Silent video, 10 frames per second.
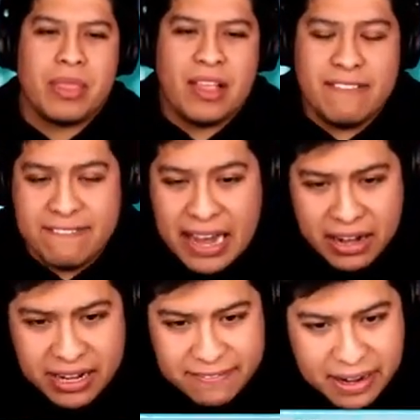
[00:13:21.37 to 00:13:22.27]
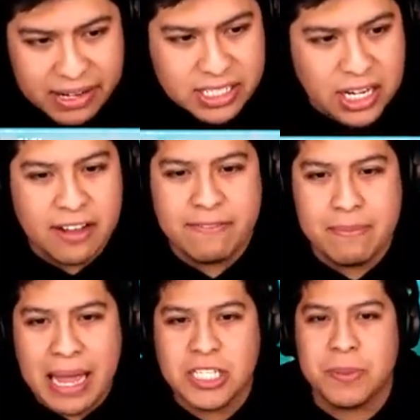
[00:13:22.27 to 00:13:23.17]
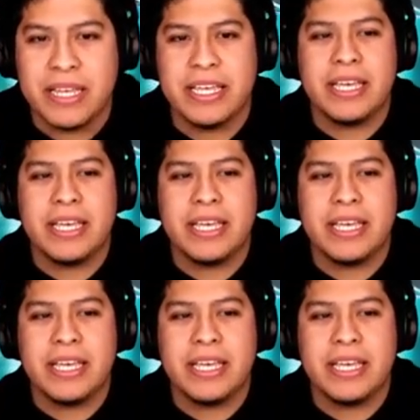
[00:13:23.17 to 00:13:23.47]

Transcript: Very, very tough matchmaking.